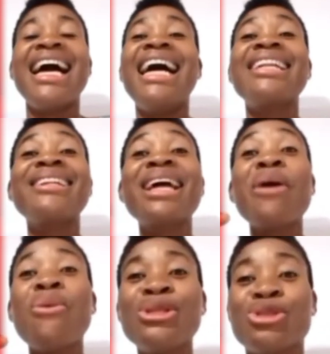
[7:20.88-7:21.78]

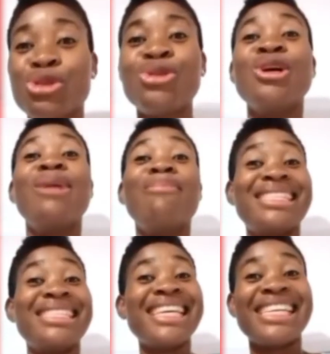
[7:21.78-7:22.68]
Another one too. My
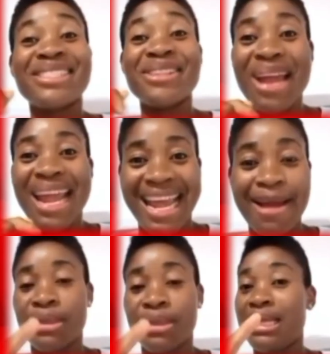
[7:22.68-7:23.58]
sister is not
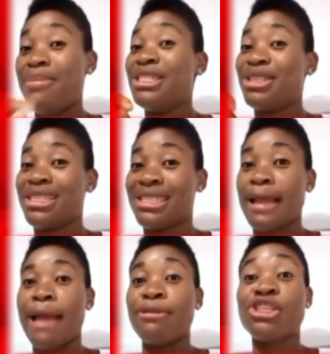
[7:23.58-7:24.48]
here, but let me
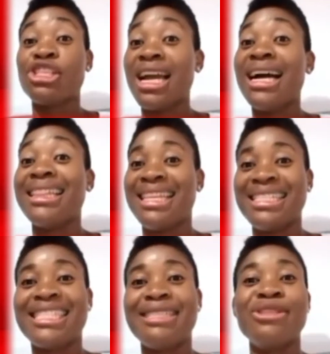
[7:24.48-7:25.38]
just share her
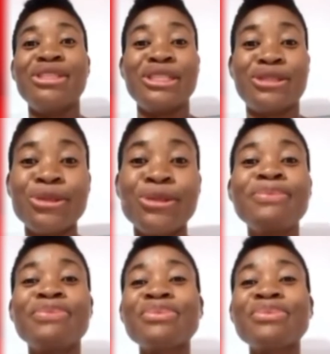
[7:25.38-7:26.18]
testimony too.